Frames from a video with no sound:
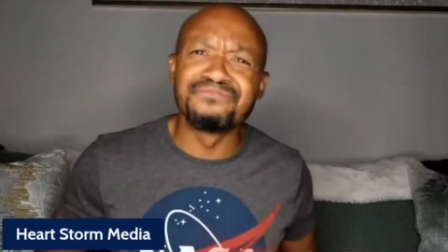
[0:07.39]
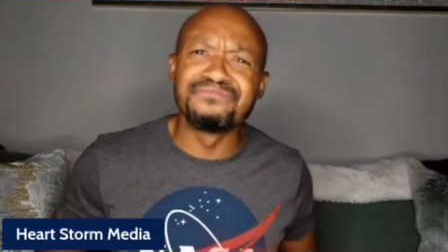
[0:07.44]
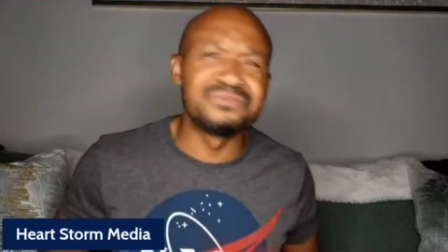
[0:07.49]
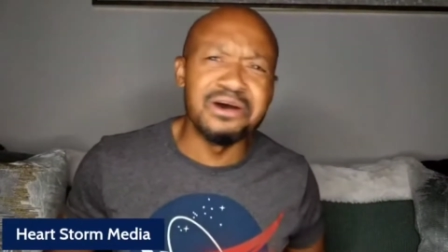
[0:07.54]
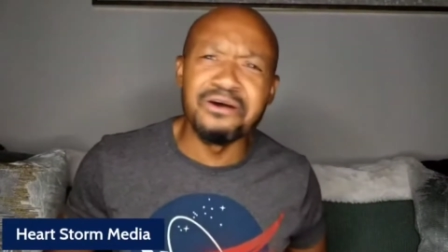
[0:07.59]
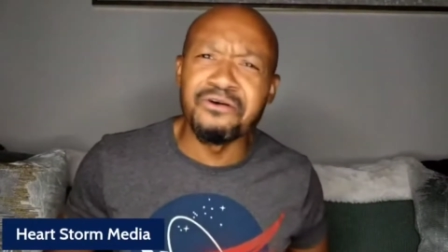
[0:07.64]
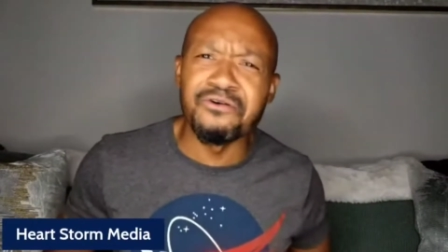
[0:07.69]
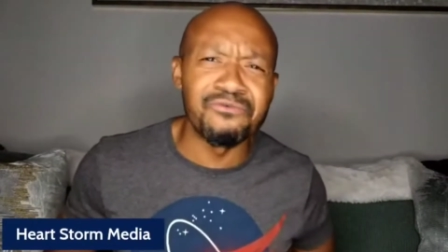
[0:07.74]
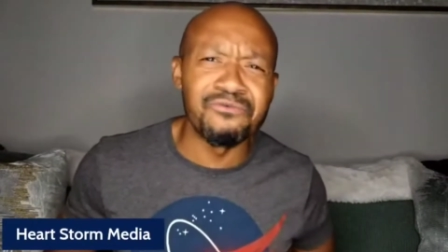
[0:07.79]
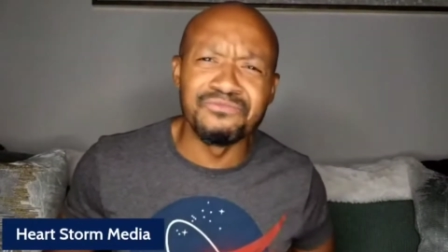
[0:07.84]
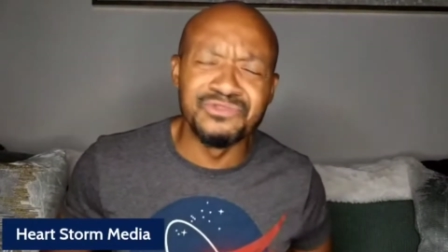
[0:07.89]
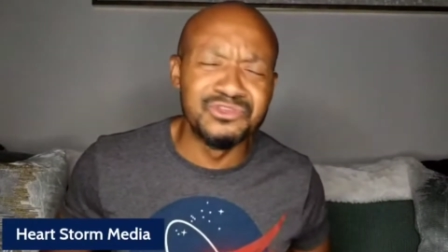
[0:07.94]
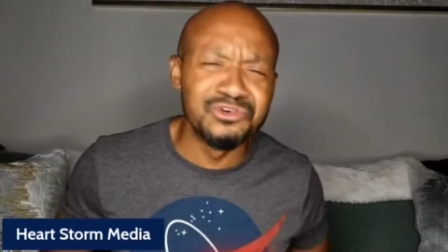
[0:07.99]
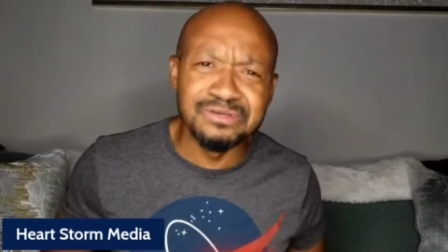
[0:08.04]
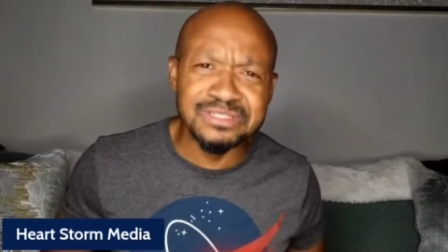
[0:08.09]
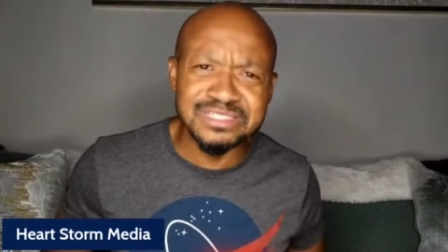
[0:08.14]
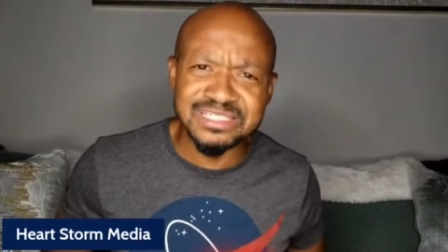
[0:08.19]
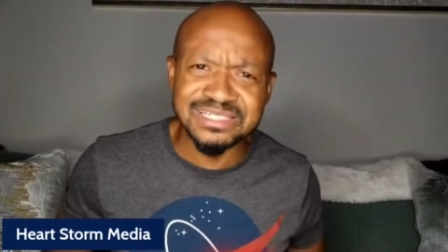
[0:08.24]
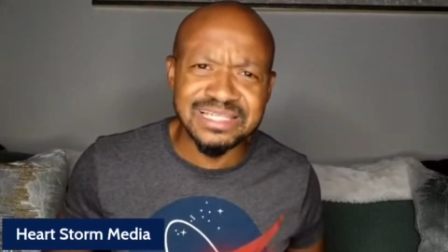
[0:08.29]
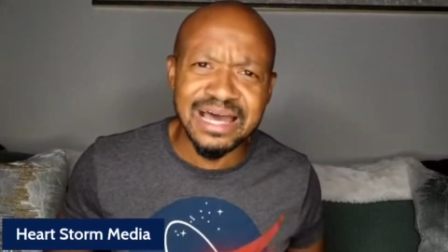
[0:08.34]
No,
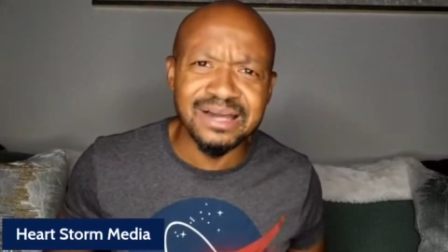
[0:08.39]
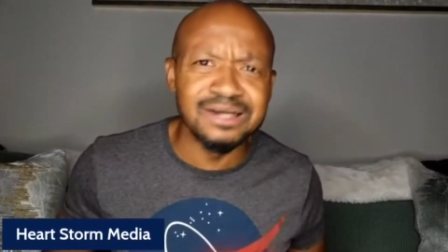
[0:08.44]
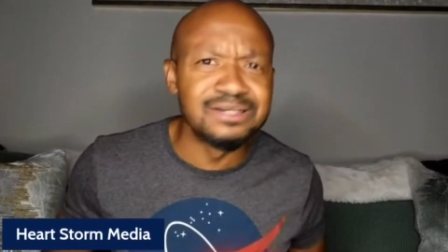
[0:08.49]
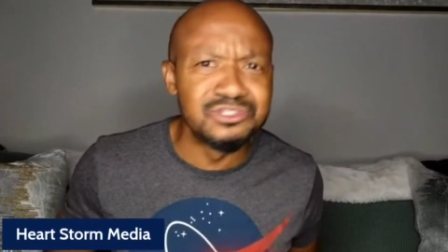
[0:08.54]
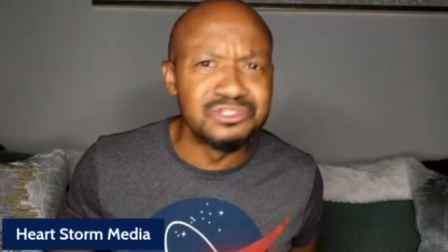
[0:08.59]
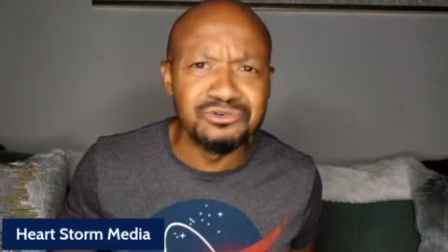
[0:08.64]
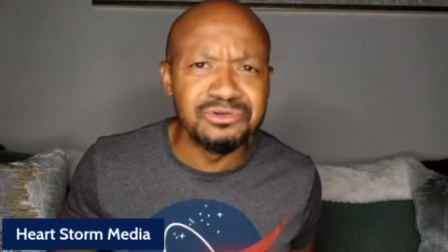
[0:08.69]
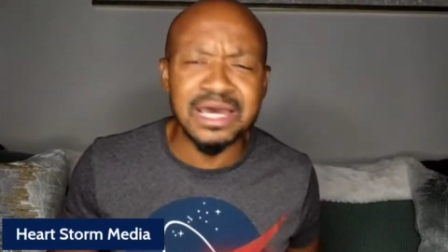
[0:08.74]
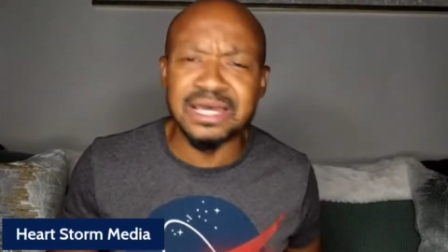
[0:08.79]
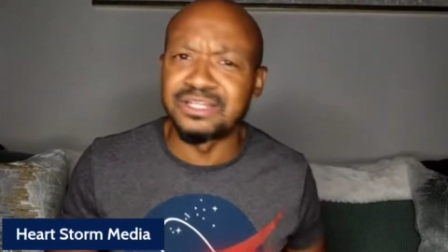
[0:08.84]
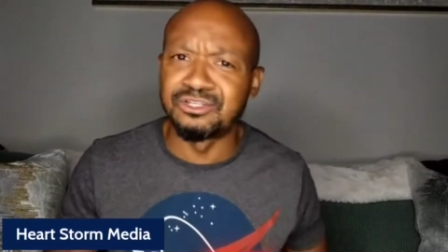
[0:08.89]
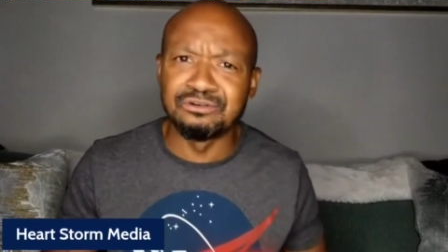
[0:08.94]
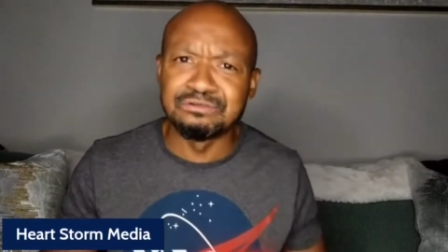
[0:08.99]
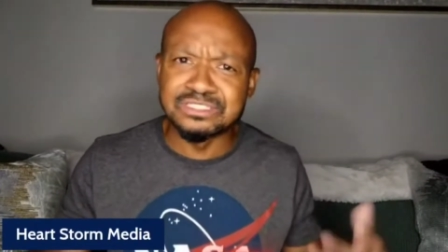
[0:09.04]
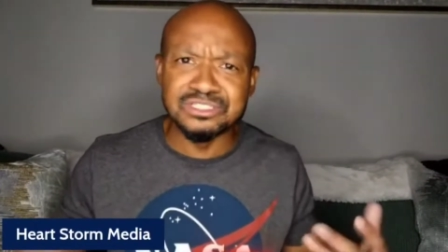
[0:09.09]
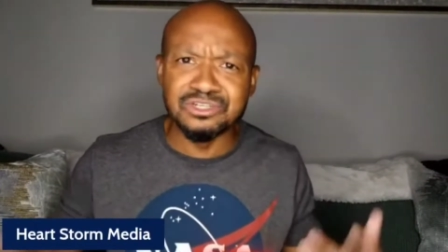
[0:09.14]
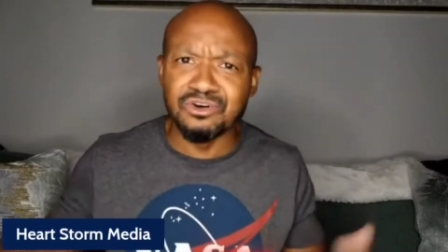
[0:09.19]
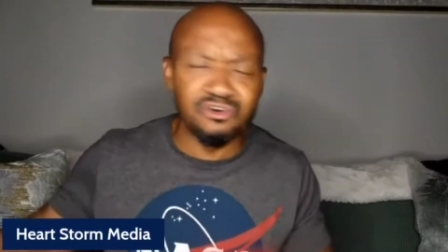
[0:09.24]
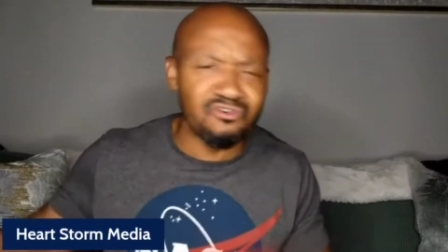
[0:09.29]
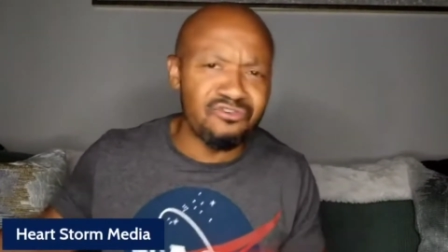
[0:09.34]
dudes is not gonna do that.
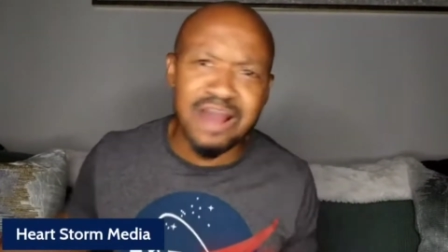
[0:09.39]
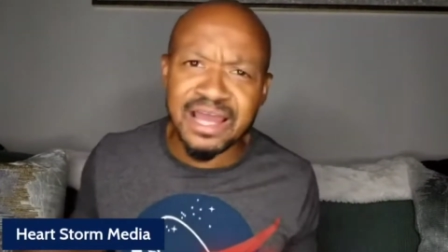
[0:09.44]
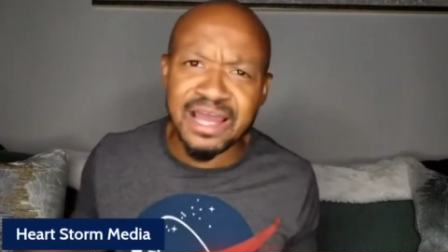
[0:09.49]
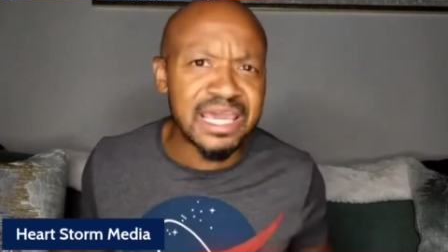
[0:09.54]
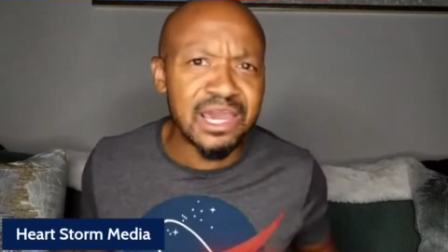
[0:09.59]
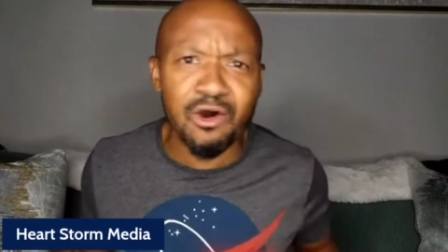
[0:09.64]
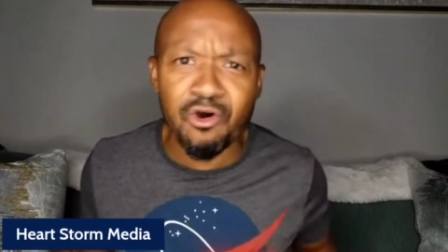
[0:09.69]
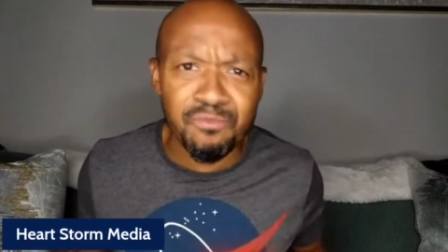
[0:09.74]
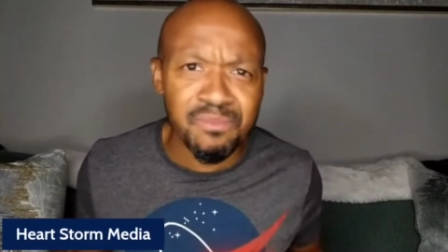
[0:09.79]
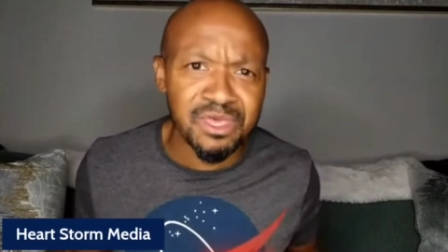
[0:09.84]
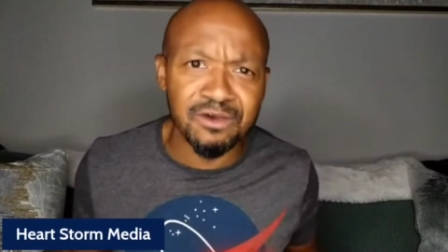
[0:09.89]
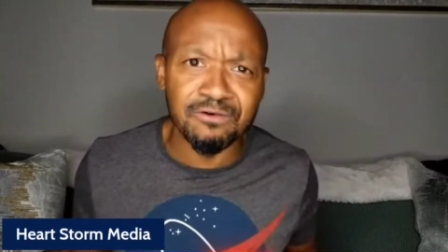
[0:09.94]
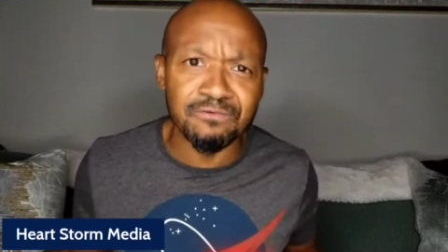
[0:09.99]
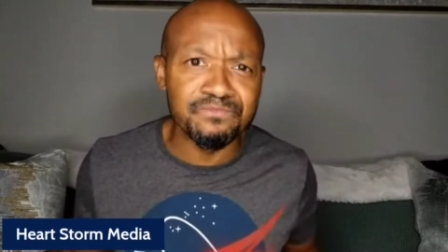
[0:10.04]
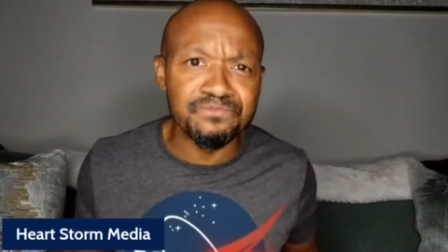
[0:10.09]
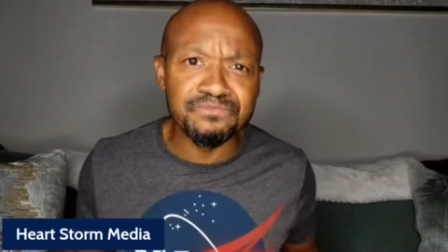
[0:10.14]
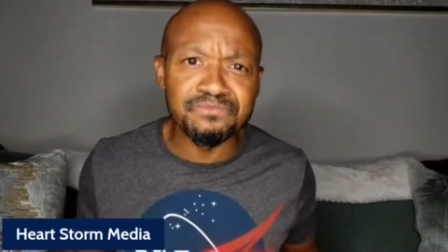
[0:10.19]
Dudes is gonna cry in their oatmeal.